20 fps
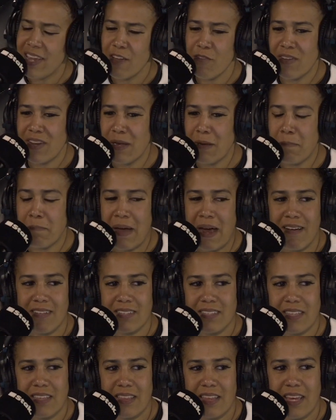it a really
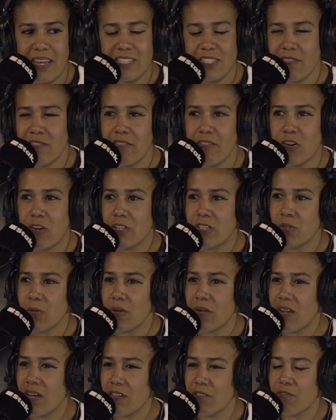embarrassing thing. So you've got to do
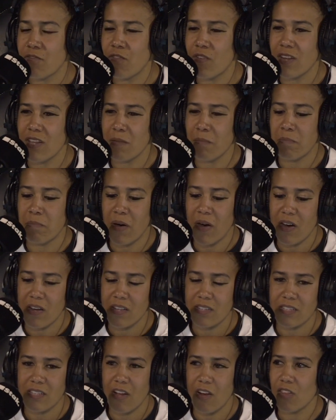it like at the front of the
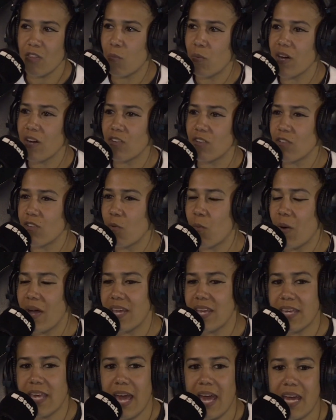bus, like on an
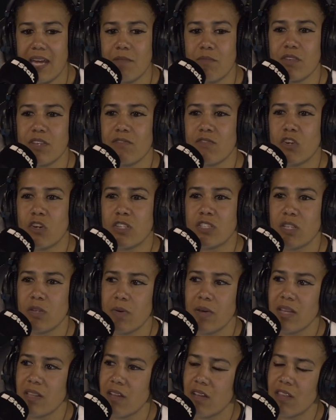away game, or you've got to do
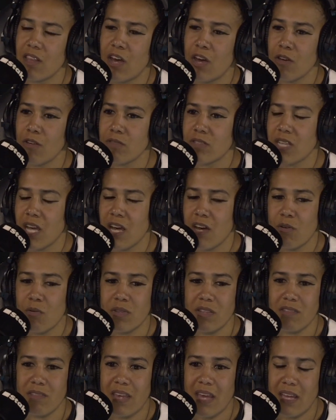it in like the hotel
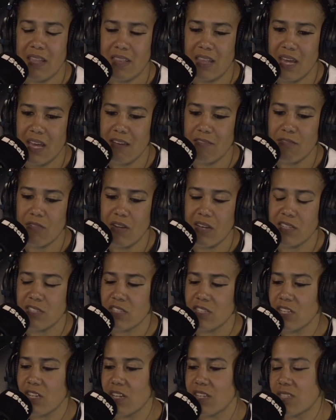when you get there, or like
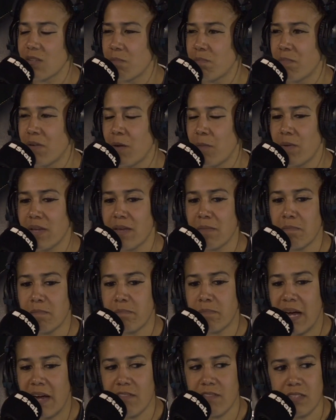it's a public
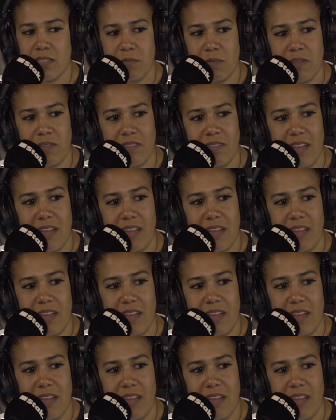embarrassment.